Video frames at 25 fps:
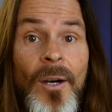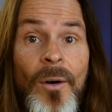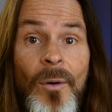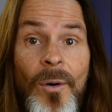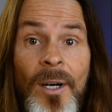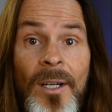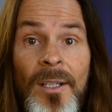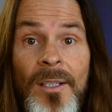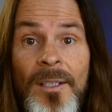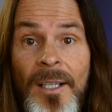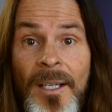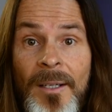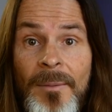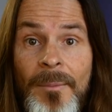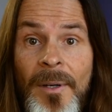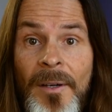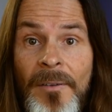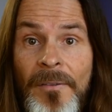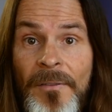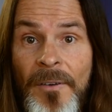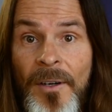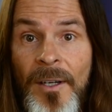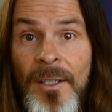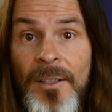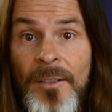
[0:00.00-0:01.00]
Well, like my
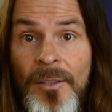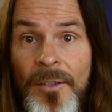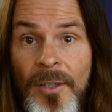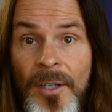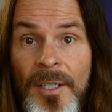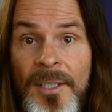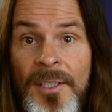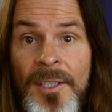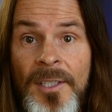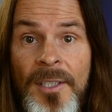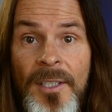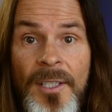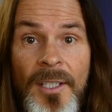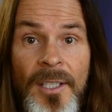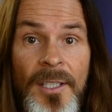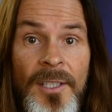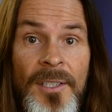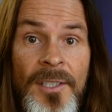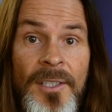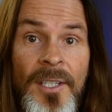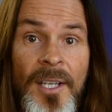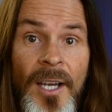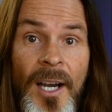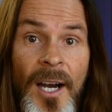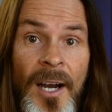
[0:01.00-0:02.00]
friend Chris,
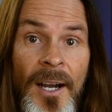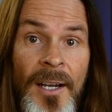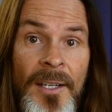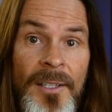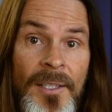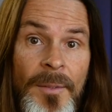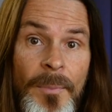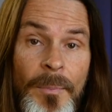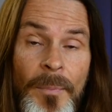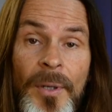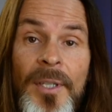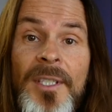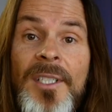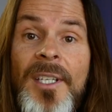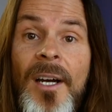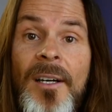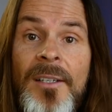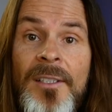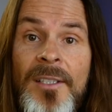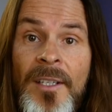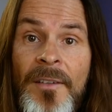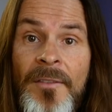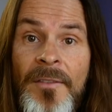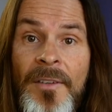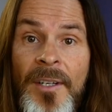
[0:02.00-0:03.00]
he's got
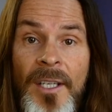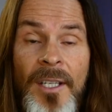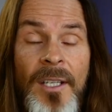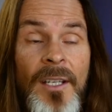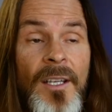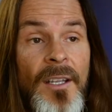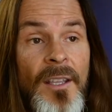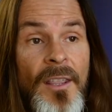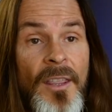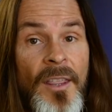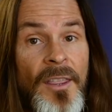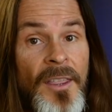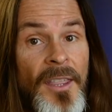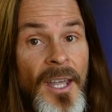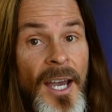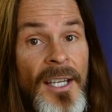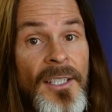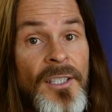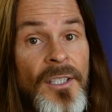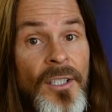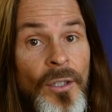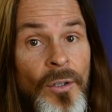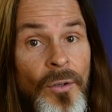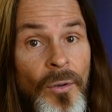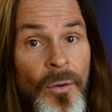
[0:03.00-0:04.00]
productivity.
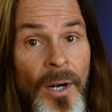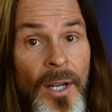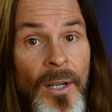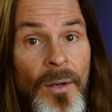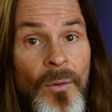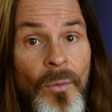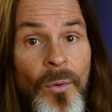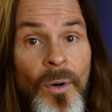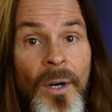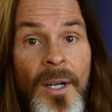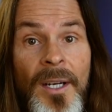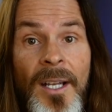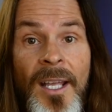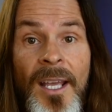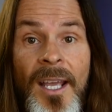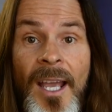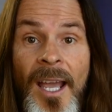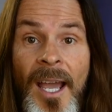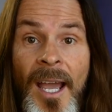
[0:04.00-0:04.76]
That's a great one.